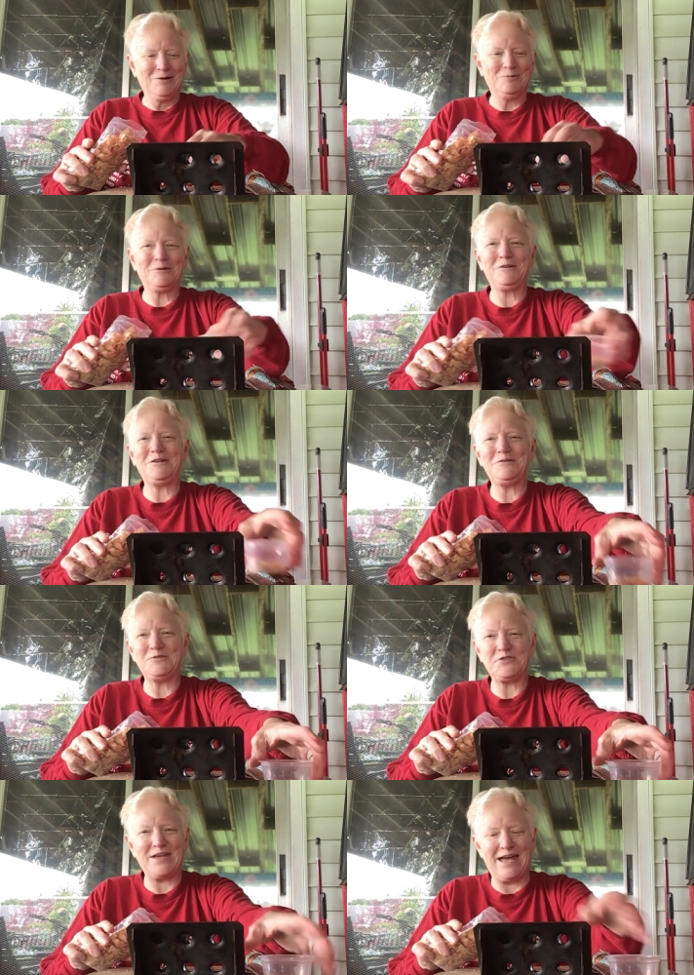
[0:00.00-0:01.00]
We're going to
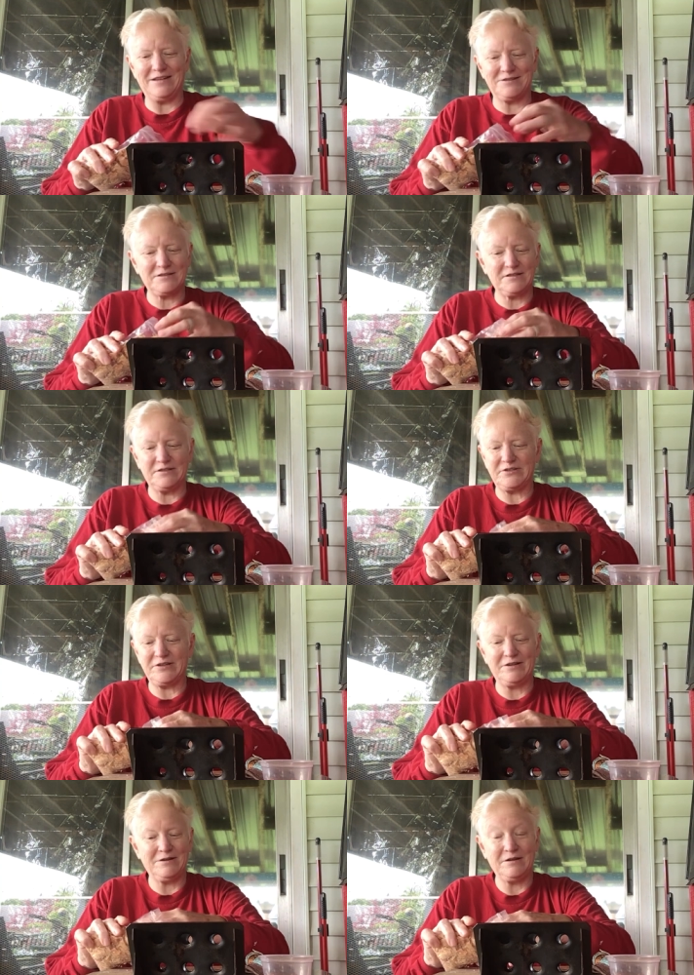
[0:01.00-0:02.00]
use that just because
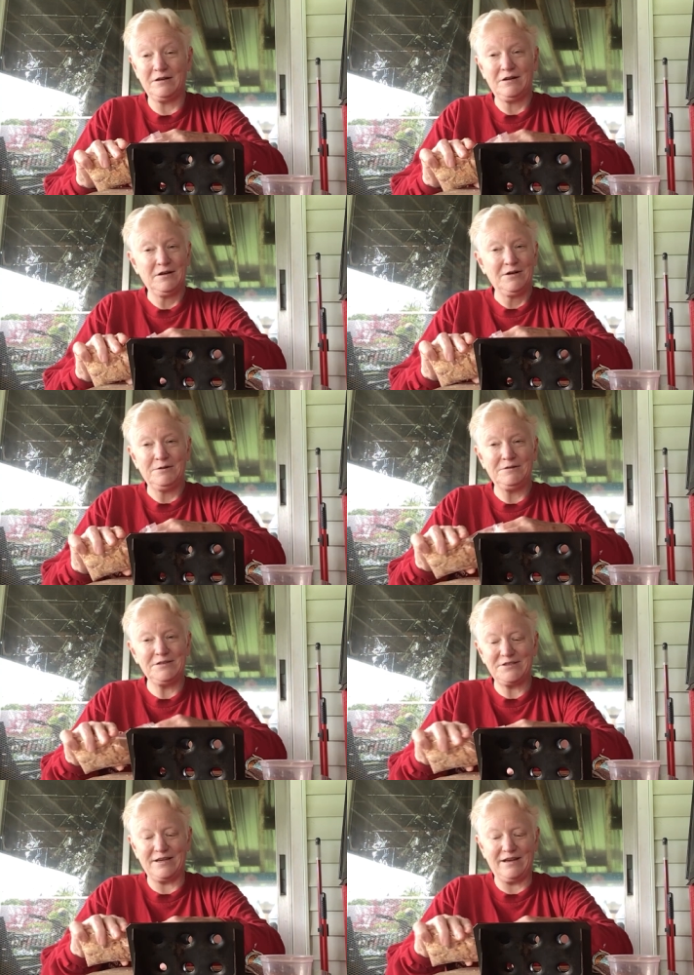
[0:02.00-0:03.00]
we
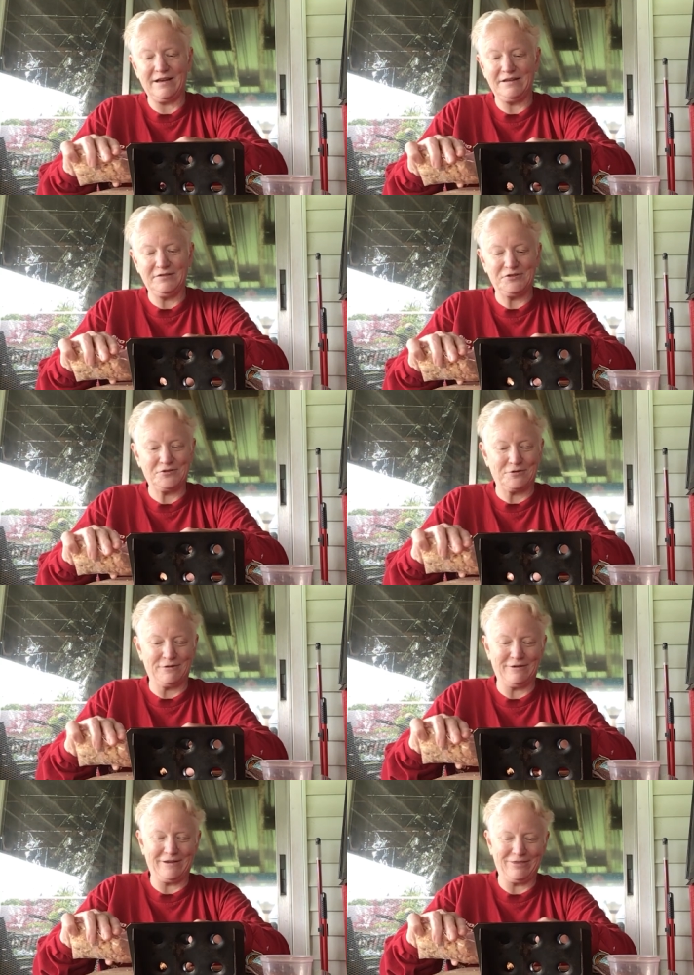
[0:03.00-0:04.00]
ain't got enough
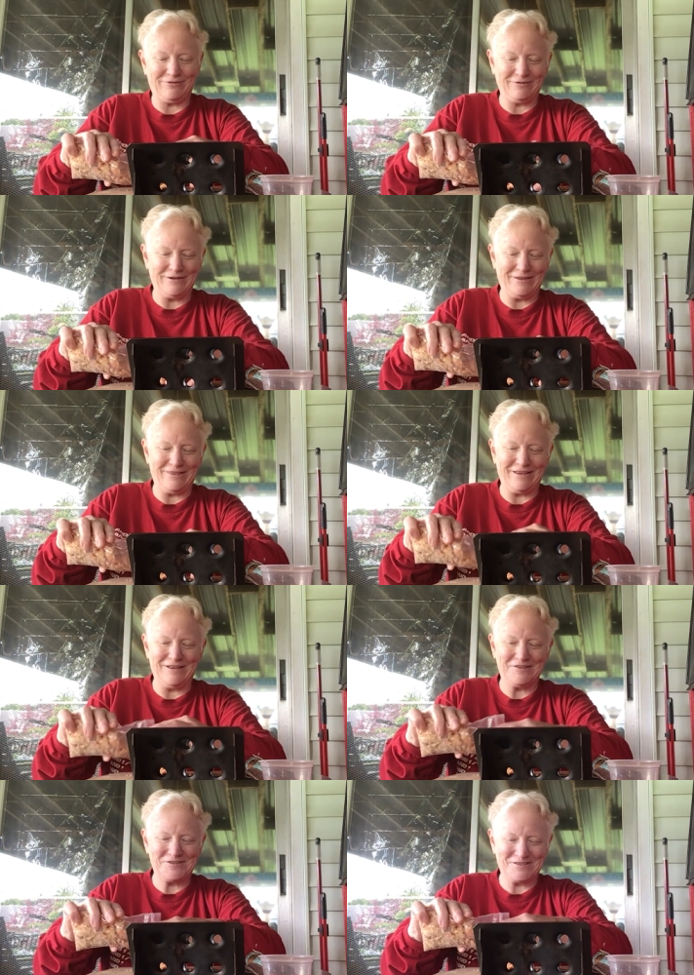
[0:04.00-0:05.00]
strength for anything
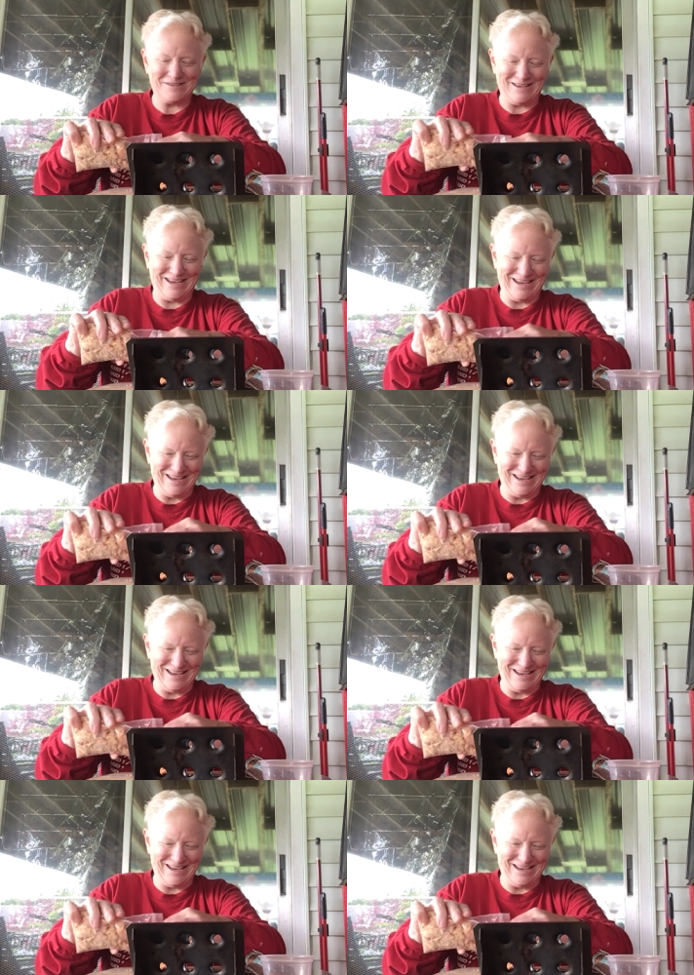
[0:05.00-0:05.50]
else today.